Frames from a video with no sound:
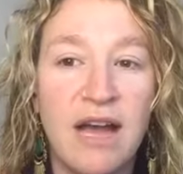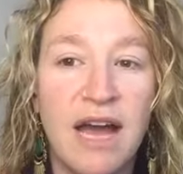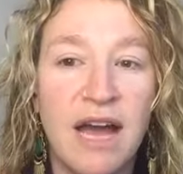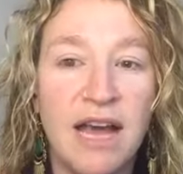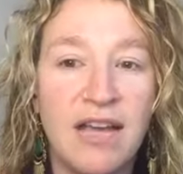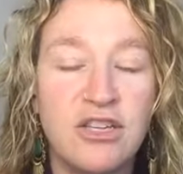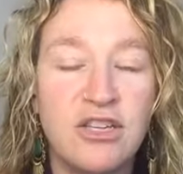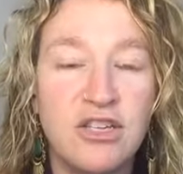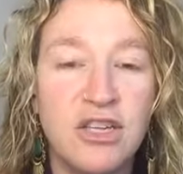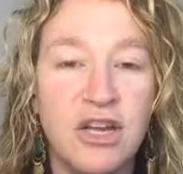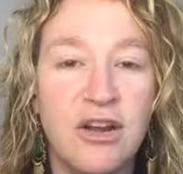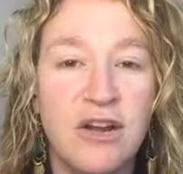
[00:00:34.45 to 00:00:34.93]

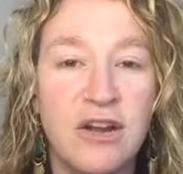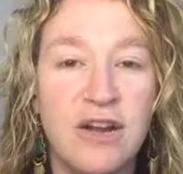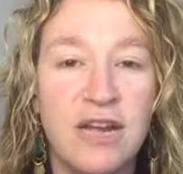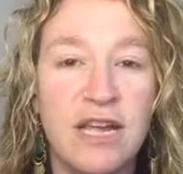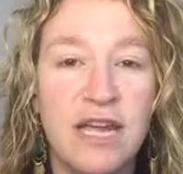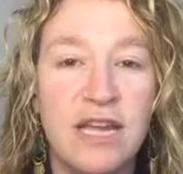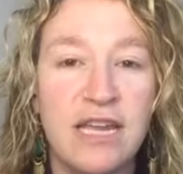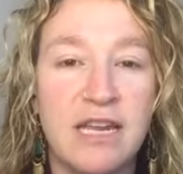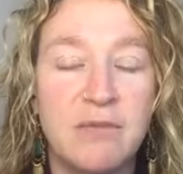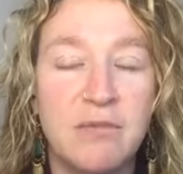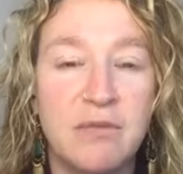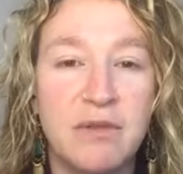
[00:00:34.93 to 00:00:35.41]
hi, Jerry,
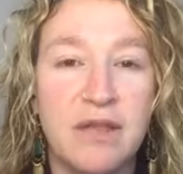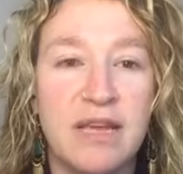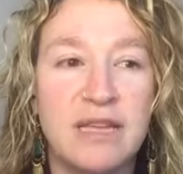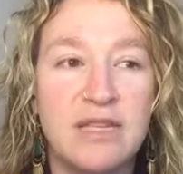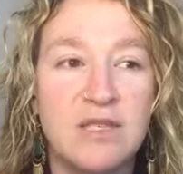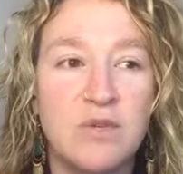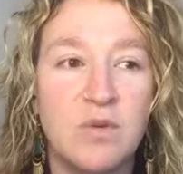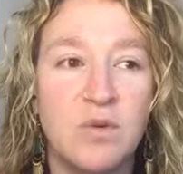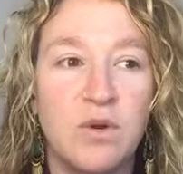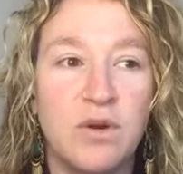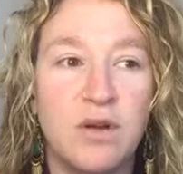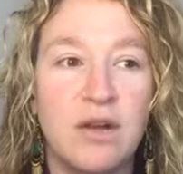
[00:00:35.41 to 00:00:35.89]
in a
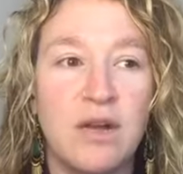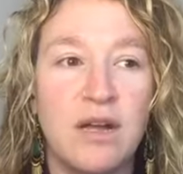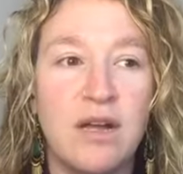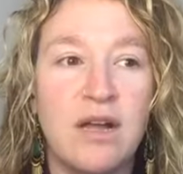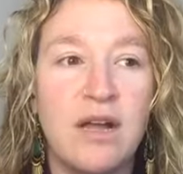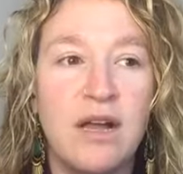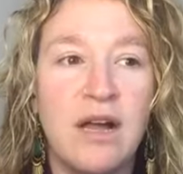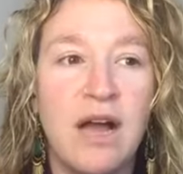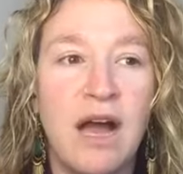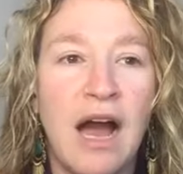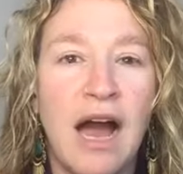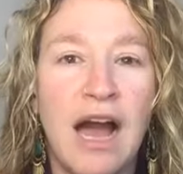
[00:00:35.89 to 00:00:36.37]
place where
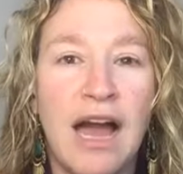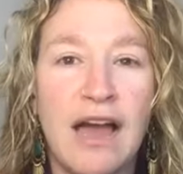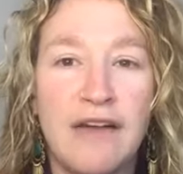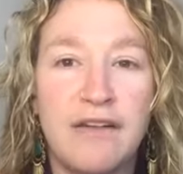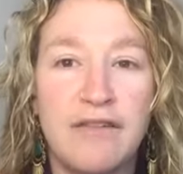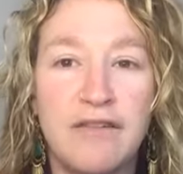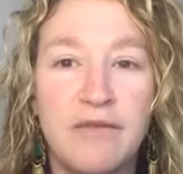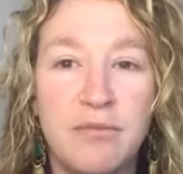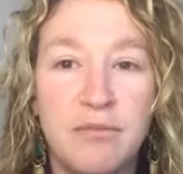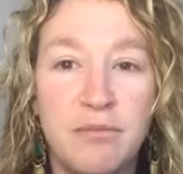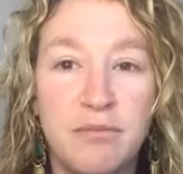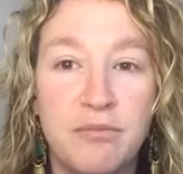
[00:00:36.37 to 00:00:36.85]

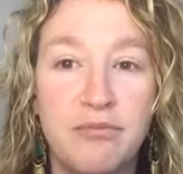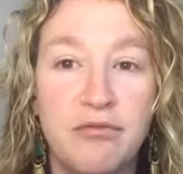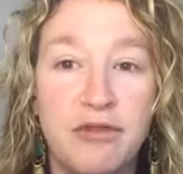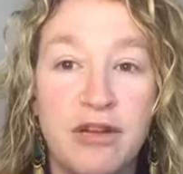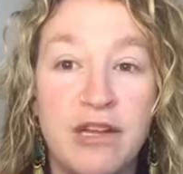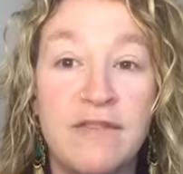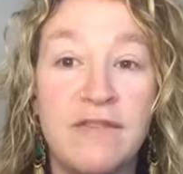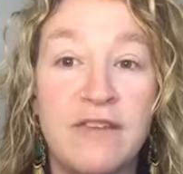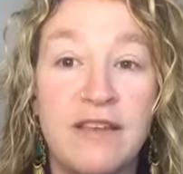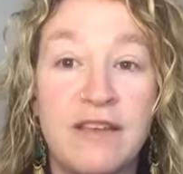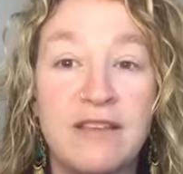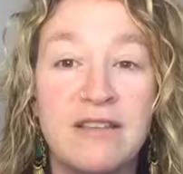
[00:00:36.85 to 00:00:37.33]
I've
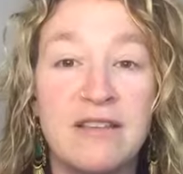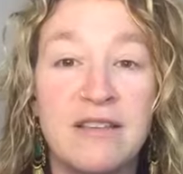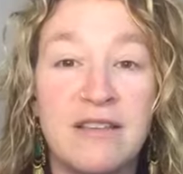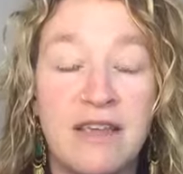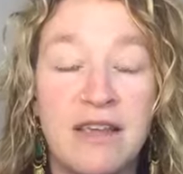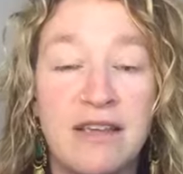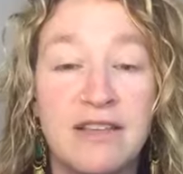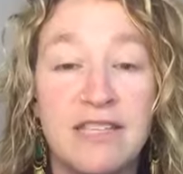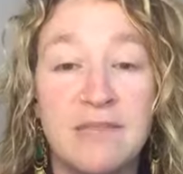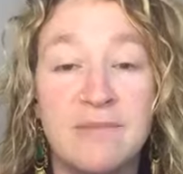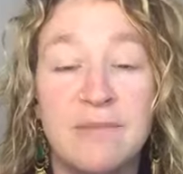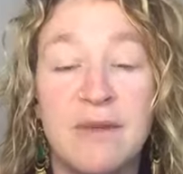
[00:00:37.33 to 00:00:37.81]
previously
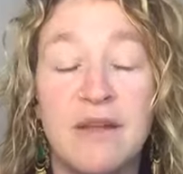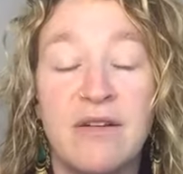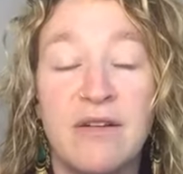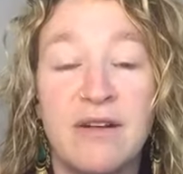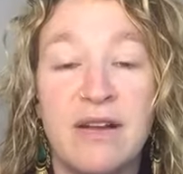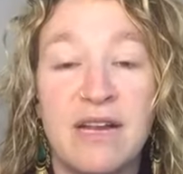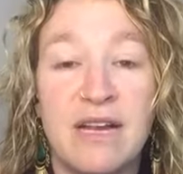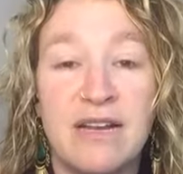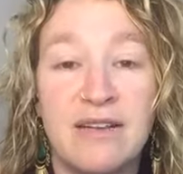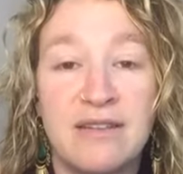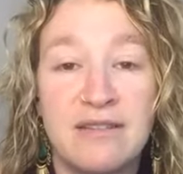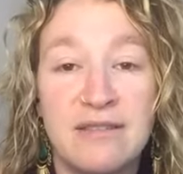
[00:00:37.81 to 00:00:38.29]

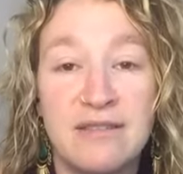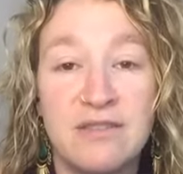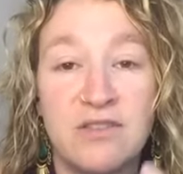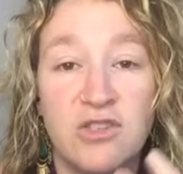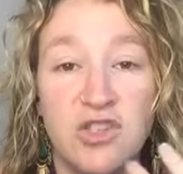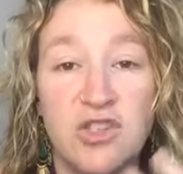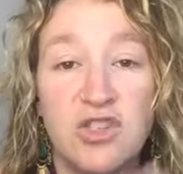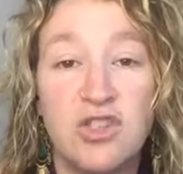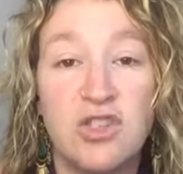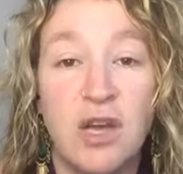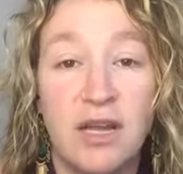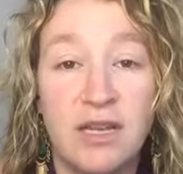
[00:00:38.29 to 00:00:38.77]
experienced
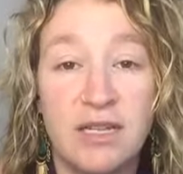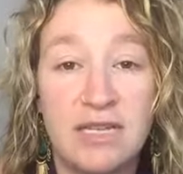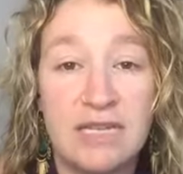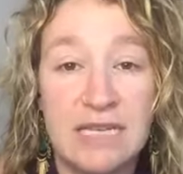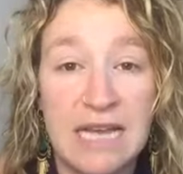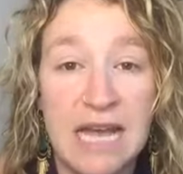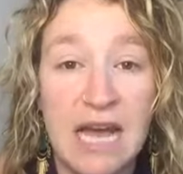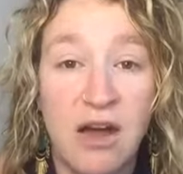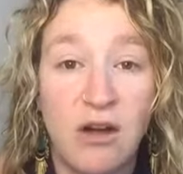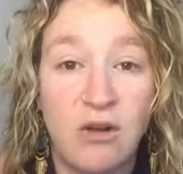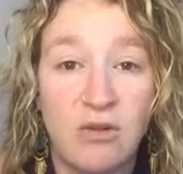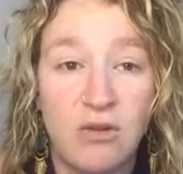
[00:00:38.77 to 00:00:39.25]

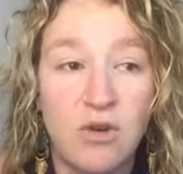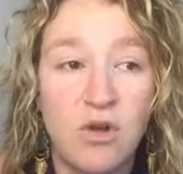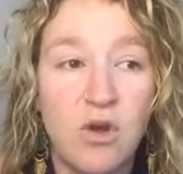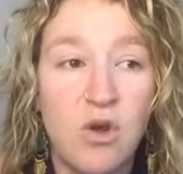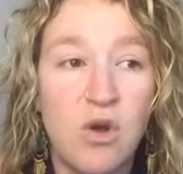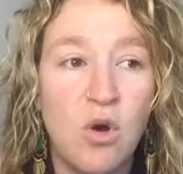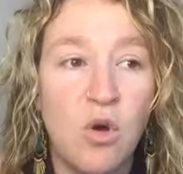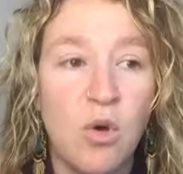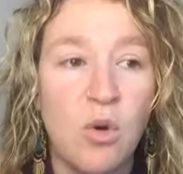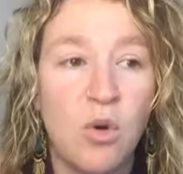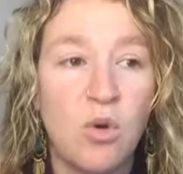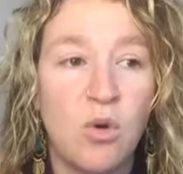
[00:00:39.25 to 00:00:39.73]
shutdown
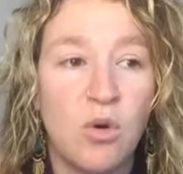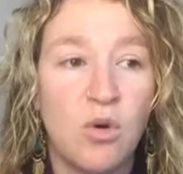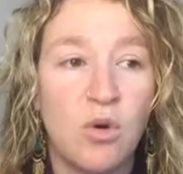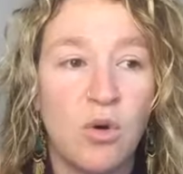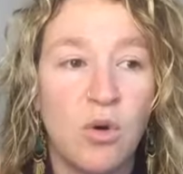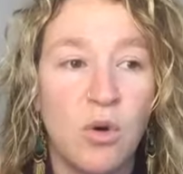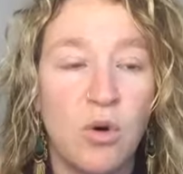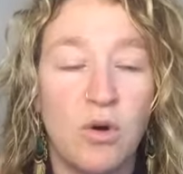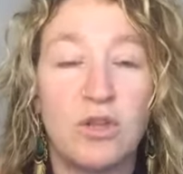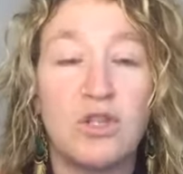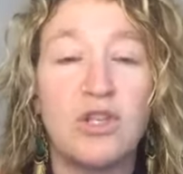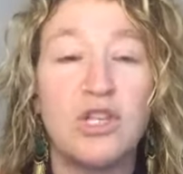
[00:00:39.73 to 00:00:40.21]
or
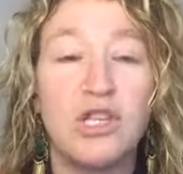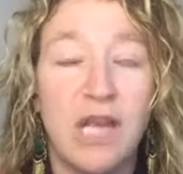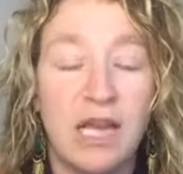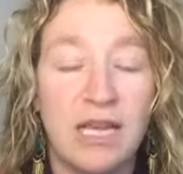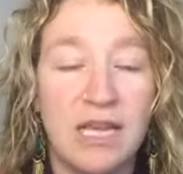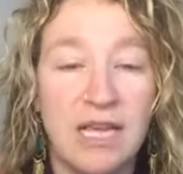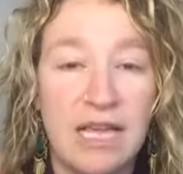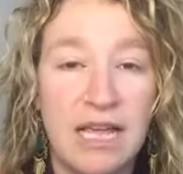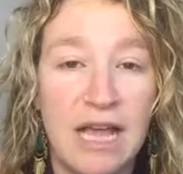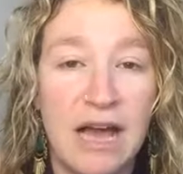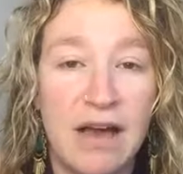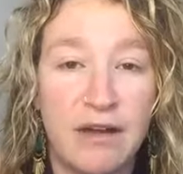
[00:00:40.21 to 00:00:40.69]
or
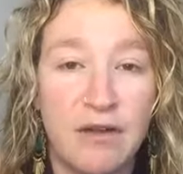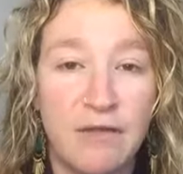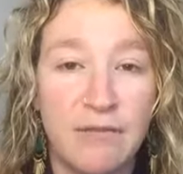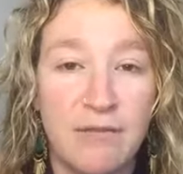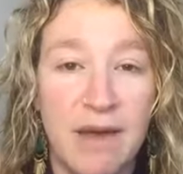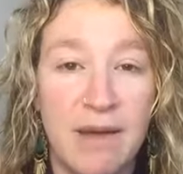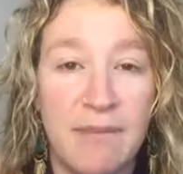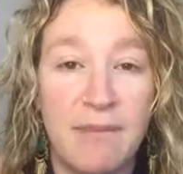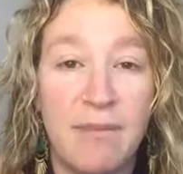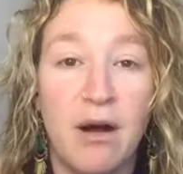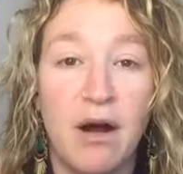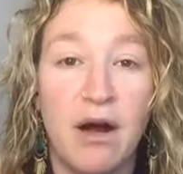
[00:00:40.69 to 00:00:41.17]
checking out of
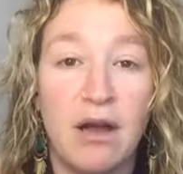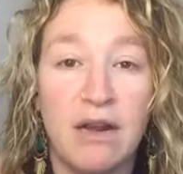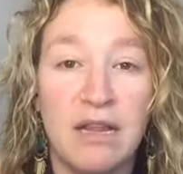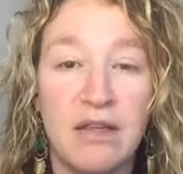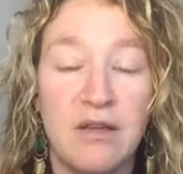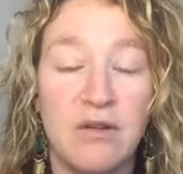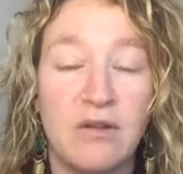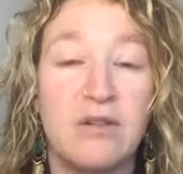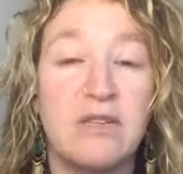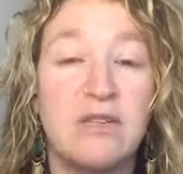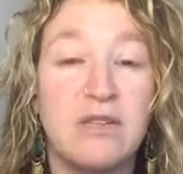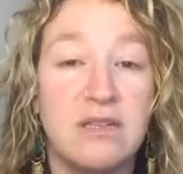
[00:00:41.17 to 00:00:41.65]
my body
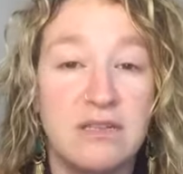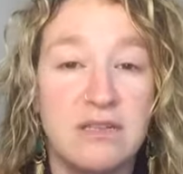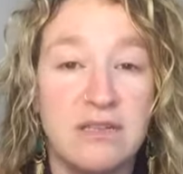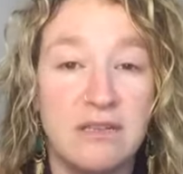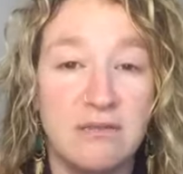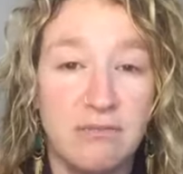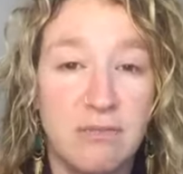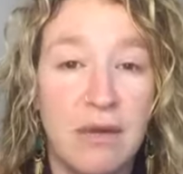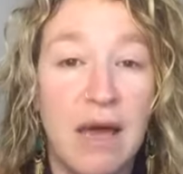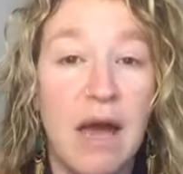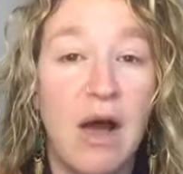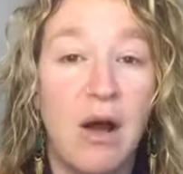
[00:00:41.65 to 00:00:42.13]
or
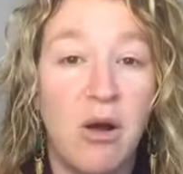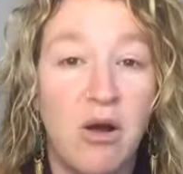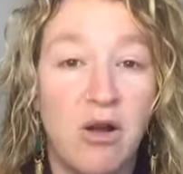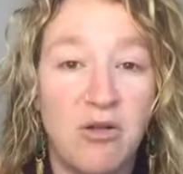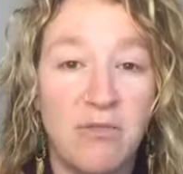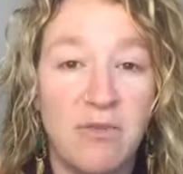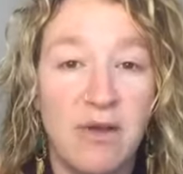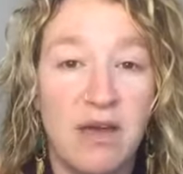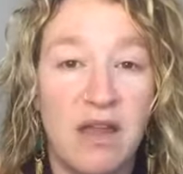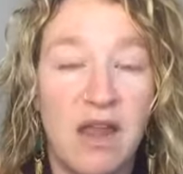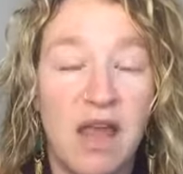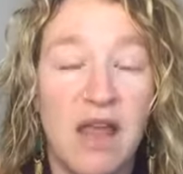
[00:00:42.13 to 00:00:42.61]

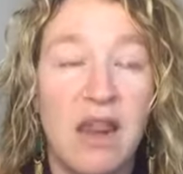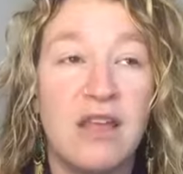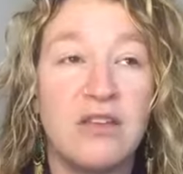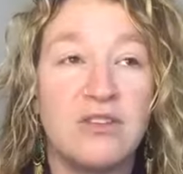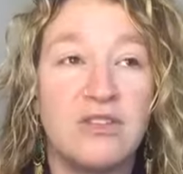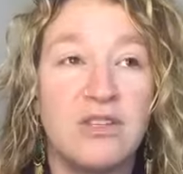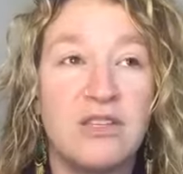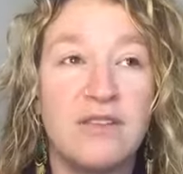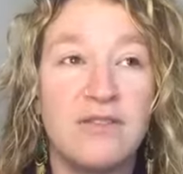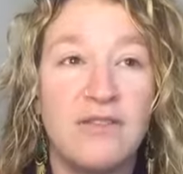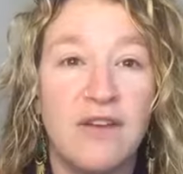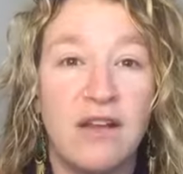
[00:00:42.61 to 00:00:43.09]
disempowerment and it
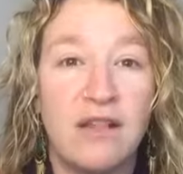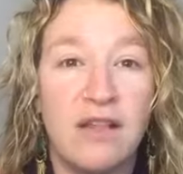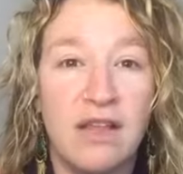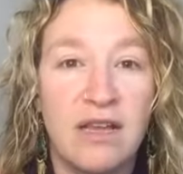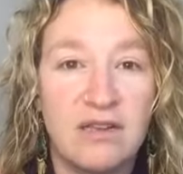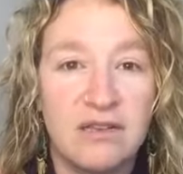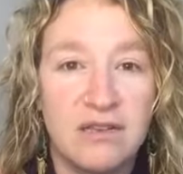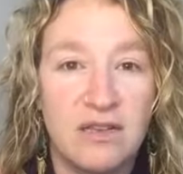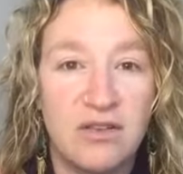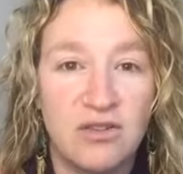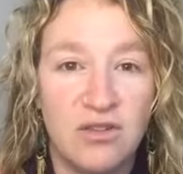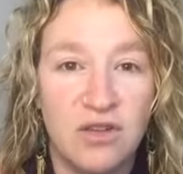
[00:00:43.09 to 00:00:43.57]
just felt
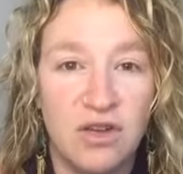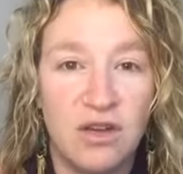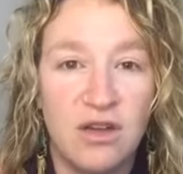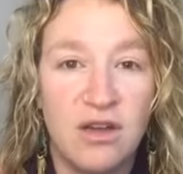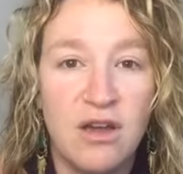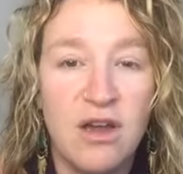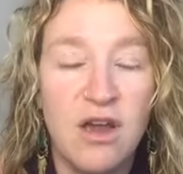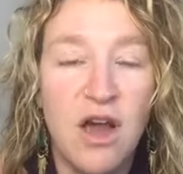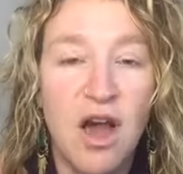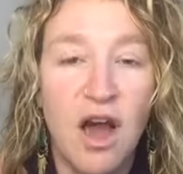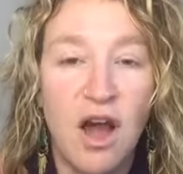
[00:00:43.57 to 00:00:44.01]
like such a